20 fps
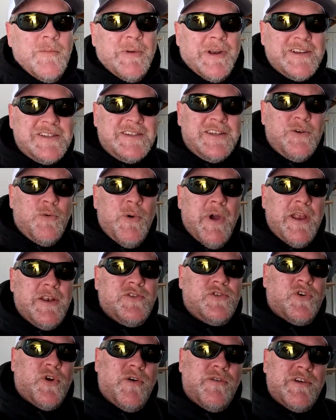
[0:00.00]
But I still went
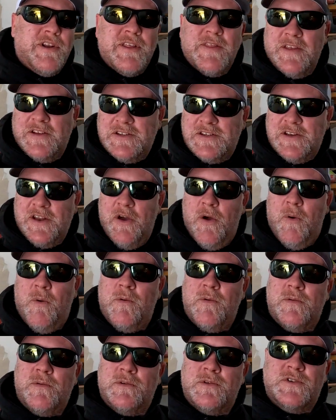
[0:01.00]
and drove it in the snow.
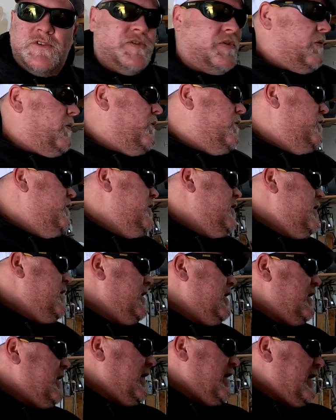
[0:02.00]
So
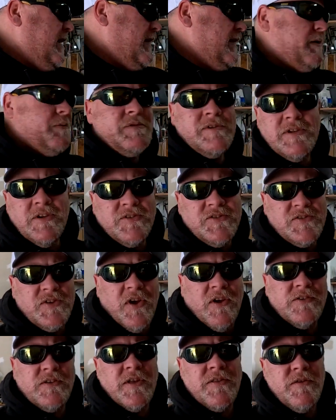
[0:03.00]
there was a little
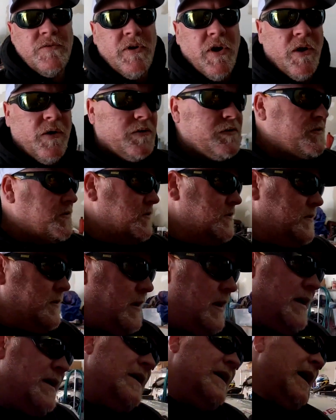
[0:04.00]
salt on the roads.
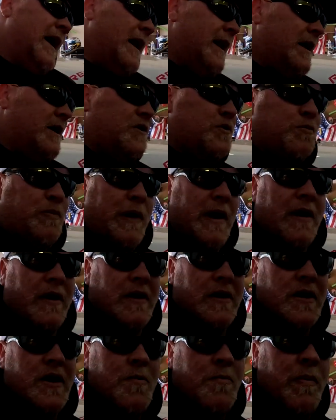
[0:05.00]
I need to do
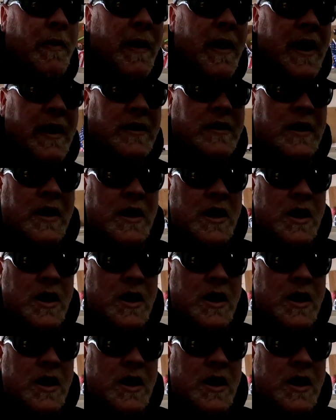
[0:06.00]
better, but